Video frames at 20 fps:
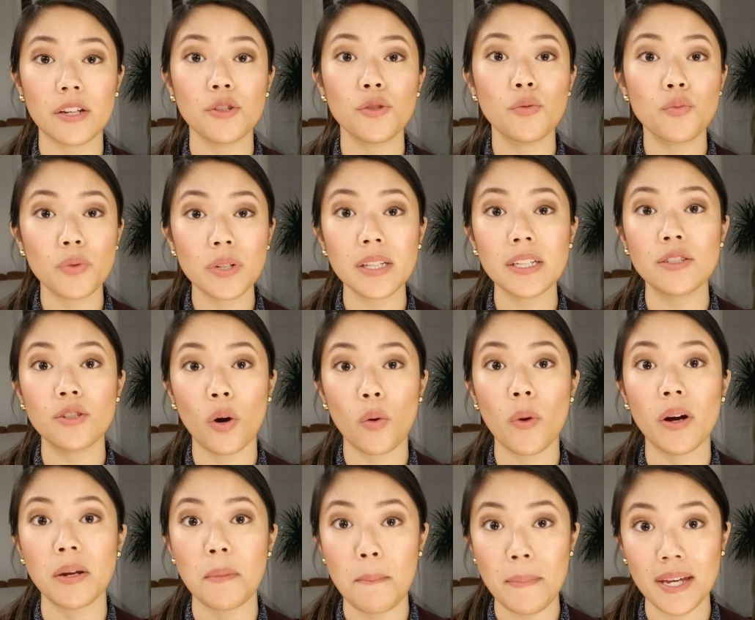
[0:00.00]
you really don't
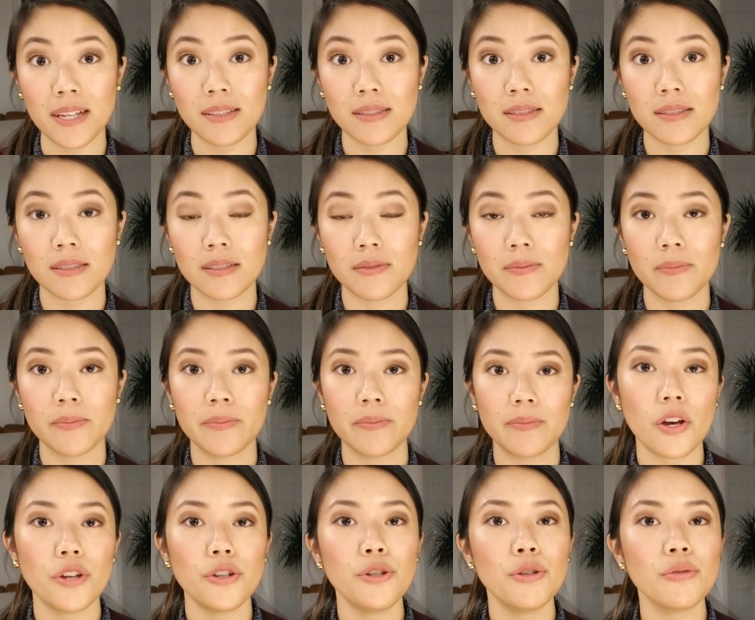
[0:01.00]
want to miss.
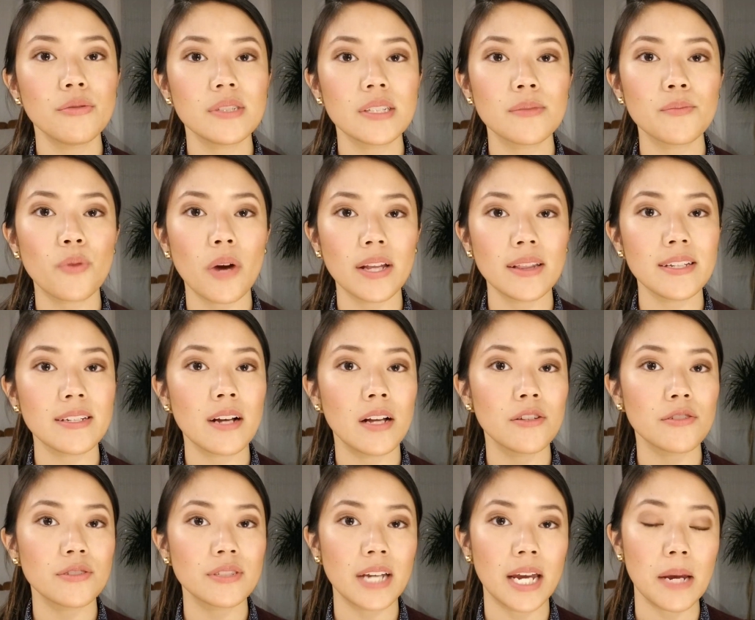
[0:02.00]
Using brightly
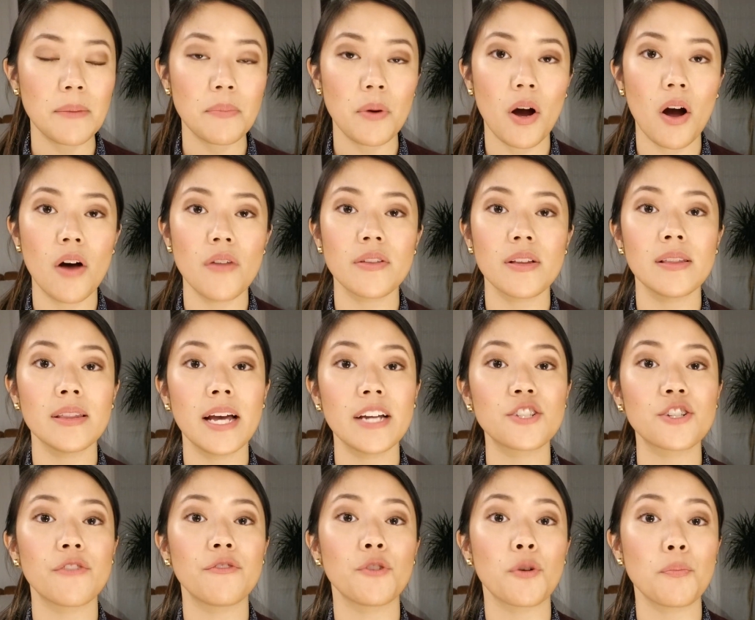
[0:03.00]
colored tape on the ledge
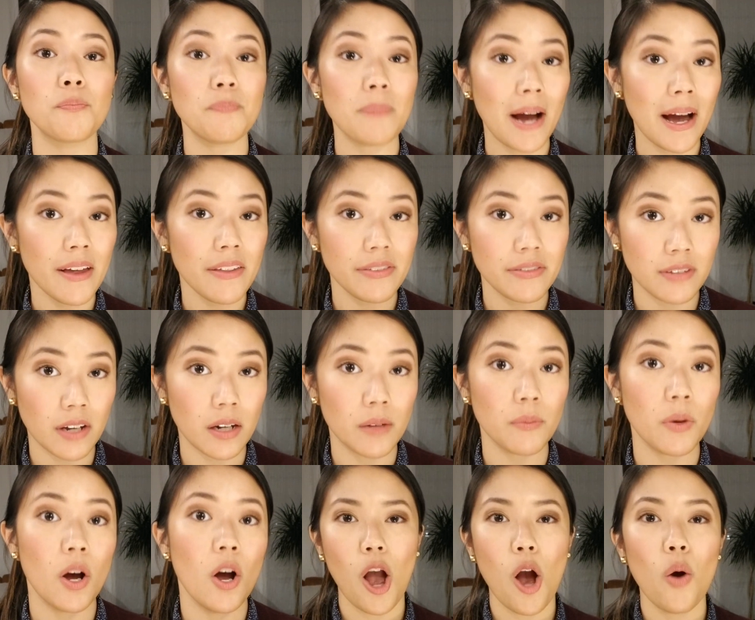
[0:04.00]
of your
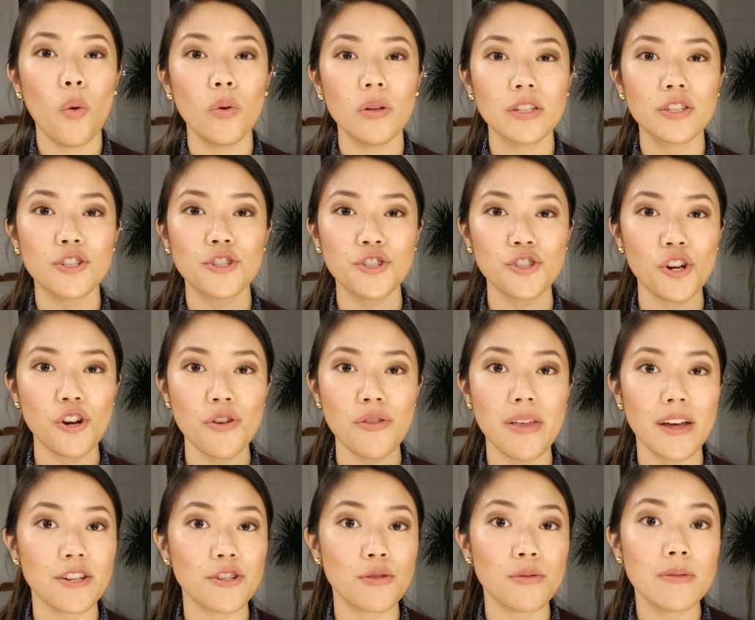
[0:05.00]
bathtub will ensure
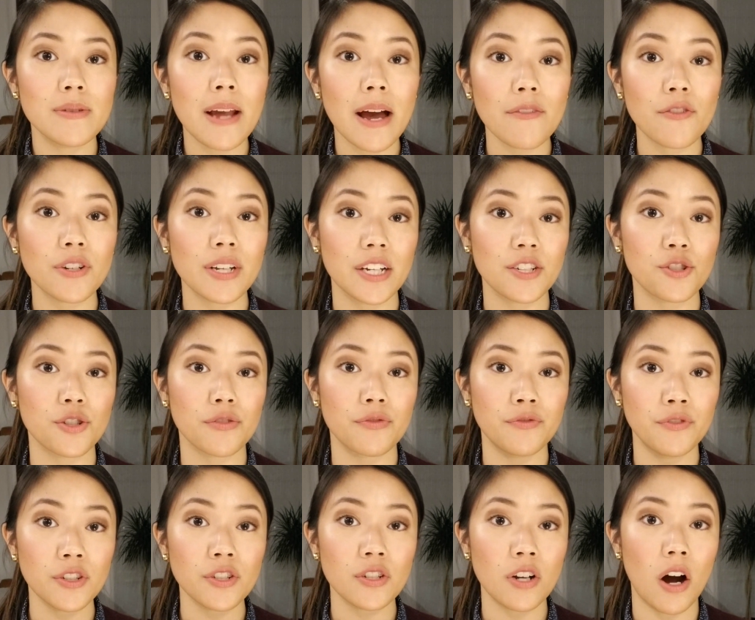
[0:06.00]
that you never get your
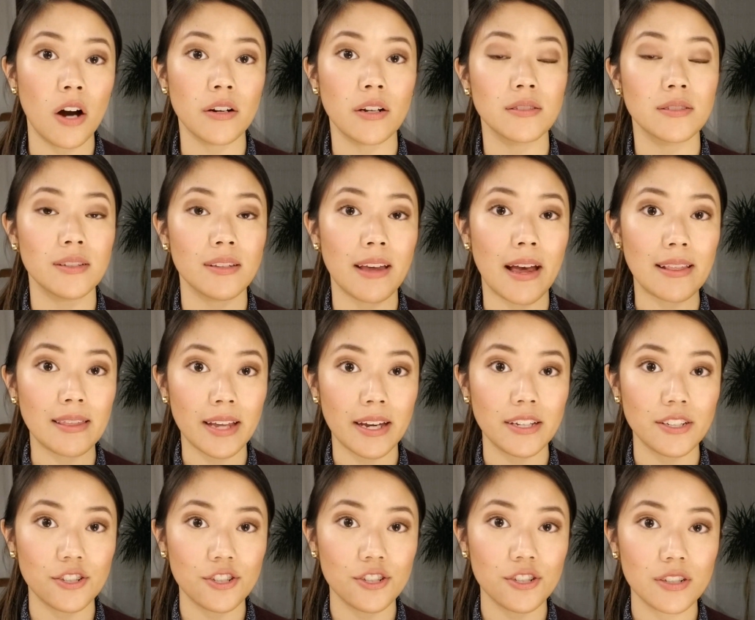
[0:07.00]
foot caught onto that
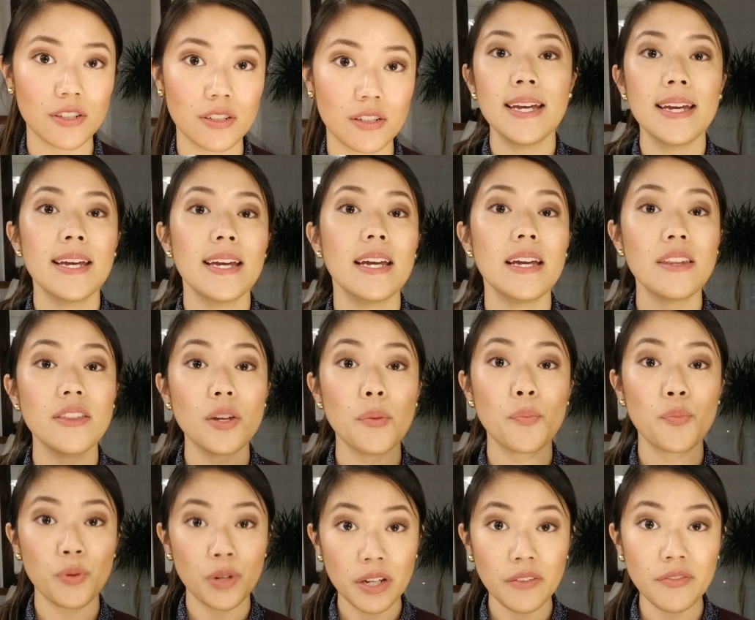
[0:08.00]
ledge. In the
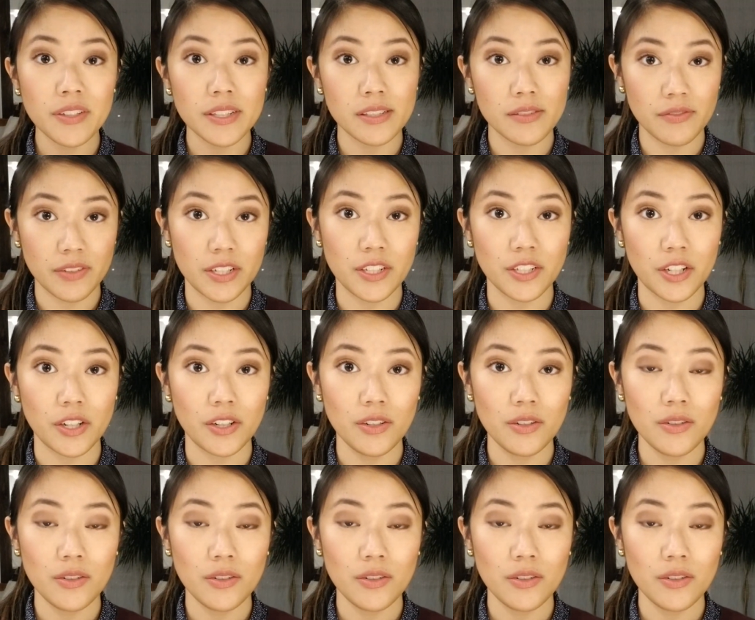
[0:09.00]
previous video,